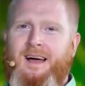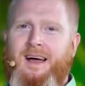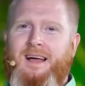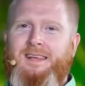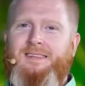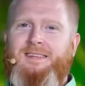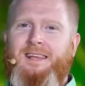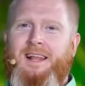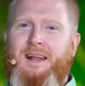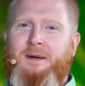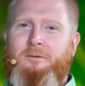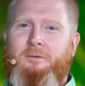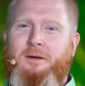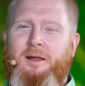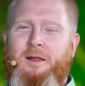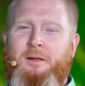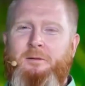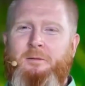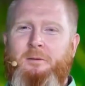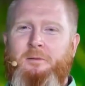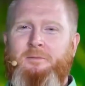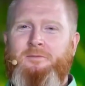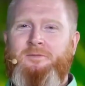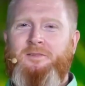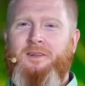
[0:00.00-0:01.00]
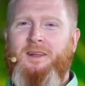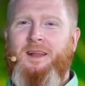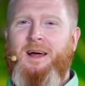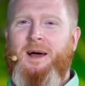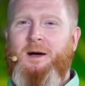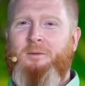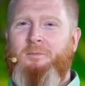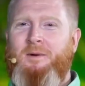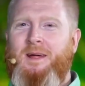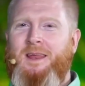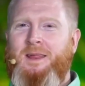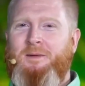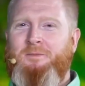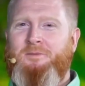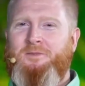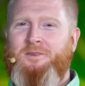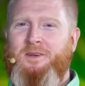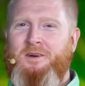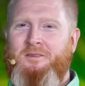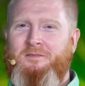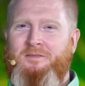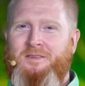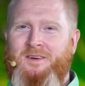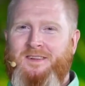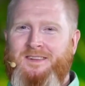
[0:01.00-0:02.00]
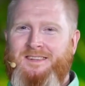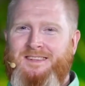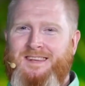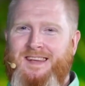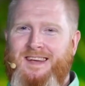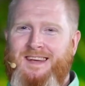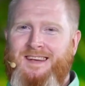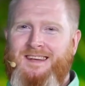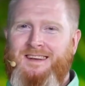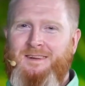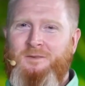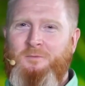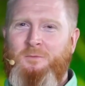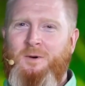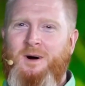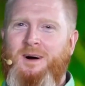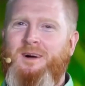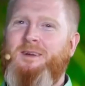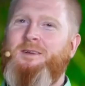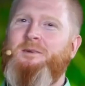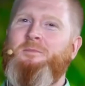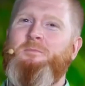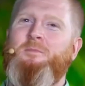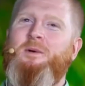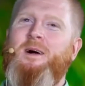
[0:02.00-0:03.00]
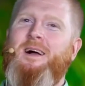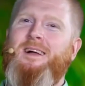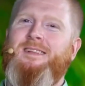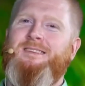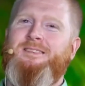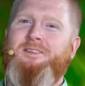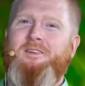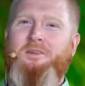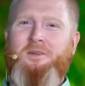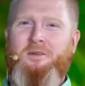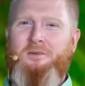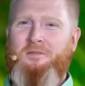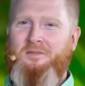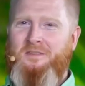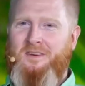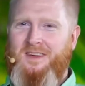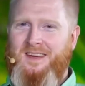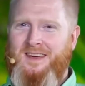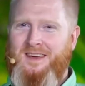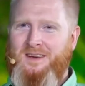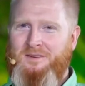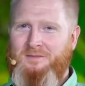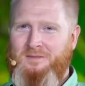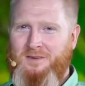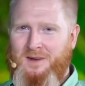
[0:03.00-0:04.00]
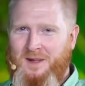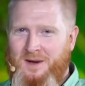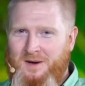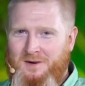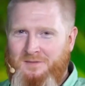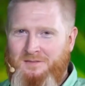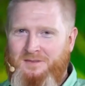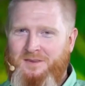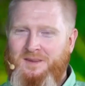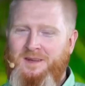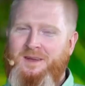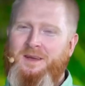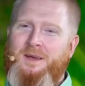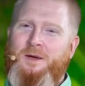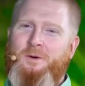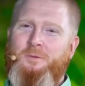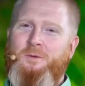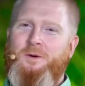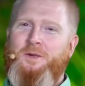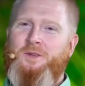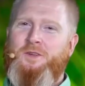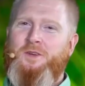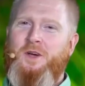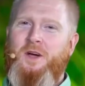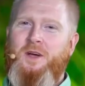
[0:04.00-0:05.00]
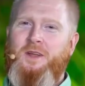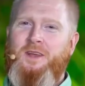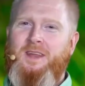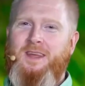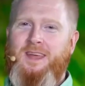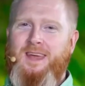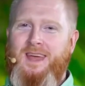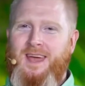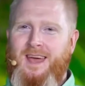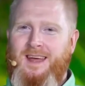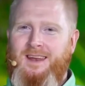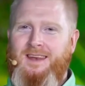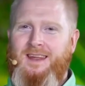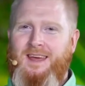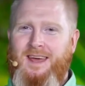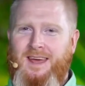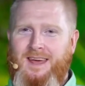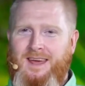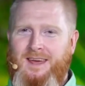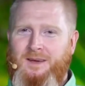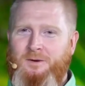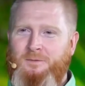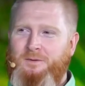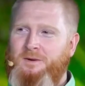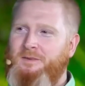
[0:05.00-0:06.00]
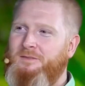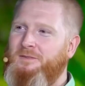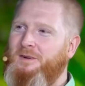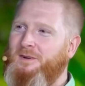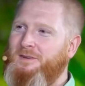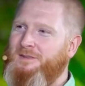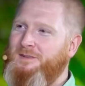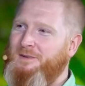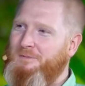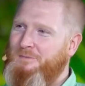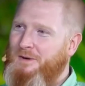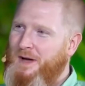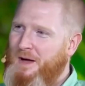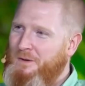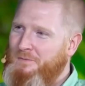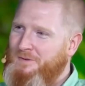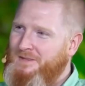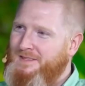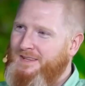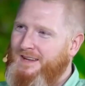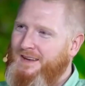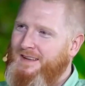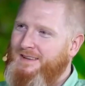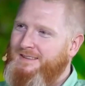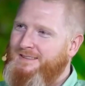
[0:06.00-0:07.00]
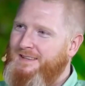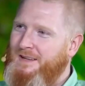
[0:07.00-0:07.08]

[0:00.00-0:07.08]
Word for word: Assalamu alaikum warahmatullah. My name is John Fountain and welcome back to the Fiqh of Love. We're joined again here with Dr. Muhammad Salah.